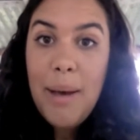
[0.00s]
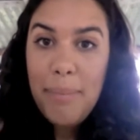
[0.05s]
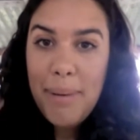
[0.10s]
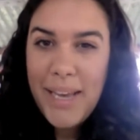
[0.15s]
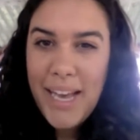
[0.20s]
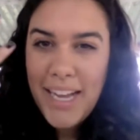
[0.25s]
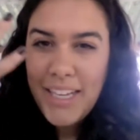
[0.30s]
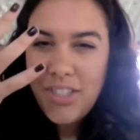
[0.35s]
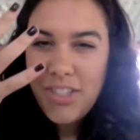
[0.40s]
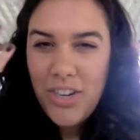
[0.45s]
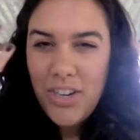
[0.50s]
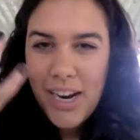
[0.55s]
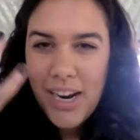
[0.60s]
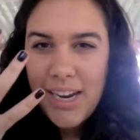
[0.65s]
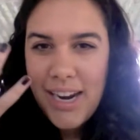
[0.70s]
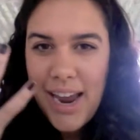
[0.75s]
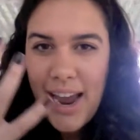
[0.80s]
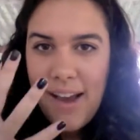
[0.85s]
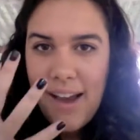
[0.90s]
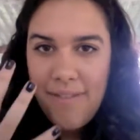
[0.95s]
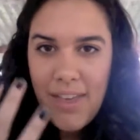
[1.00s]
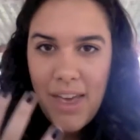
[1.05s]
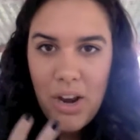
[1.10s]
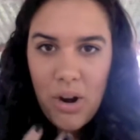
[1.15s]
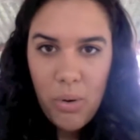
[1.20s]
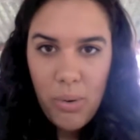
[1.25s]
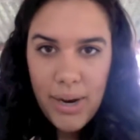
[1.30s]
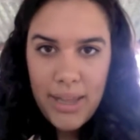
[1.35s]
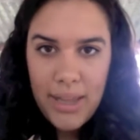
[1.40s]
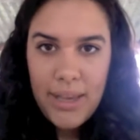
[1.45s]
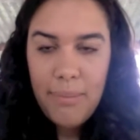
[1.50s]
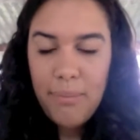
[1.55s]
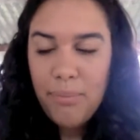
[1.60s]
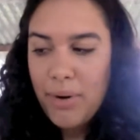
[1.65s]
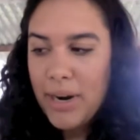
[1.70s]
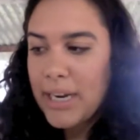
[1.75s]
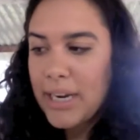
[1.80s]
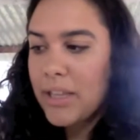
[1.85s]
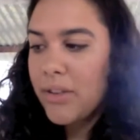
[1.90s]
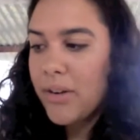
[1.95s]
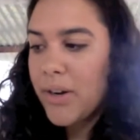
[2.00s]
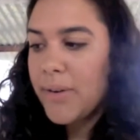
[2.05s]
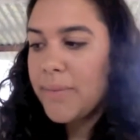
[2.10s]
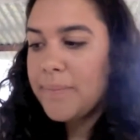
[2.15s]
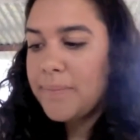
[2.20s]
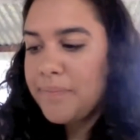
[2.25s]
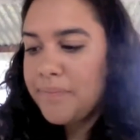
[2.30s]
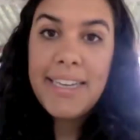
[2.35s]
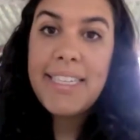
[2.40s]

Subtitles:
because you're not going to have that oily breakthrough.